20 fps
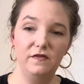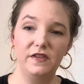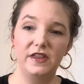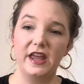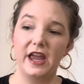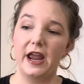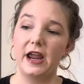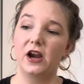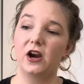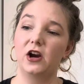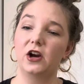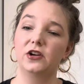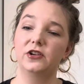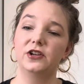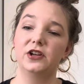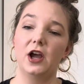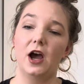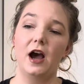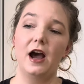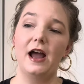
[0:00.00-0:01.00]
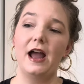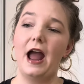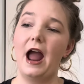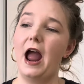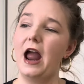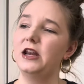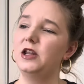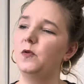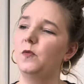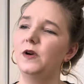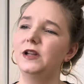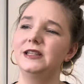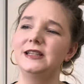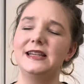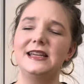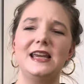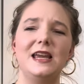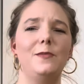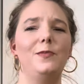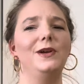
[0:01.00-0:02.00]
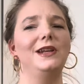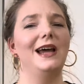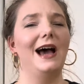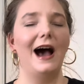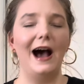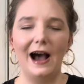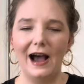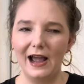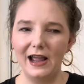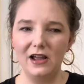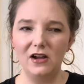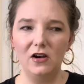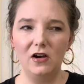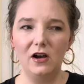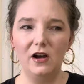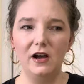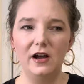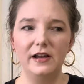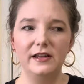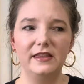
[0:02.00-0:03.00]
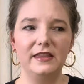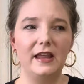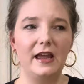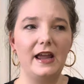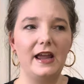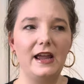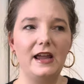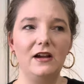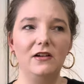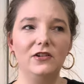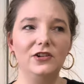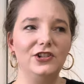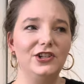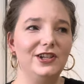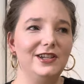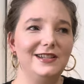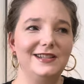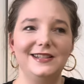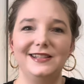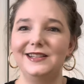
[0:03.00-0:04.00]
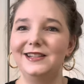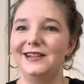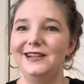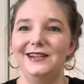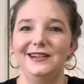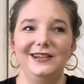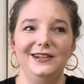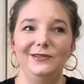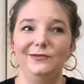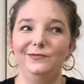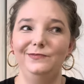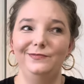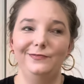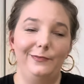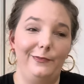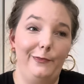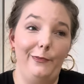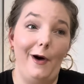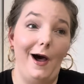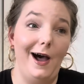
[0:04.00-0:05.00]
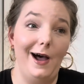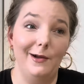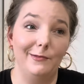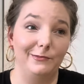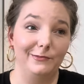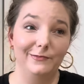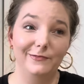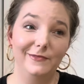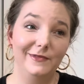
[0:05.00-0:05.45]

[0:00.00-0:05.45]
They are not anyone to keep an eye on. They are just, you know, Bob.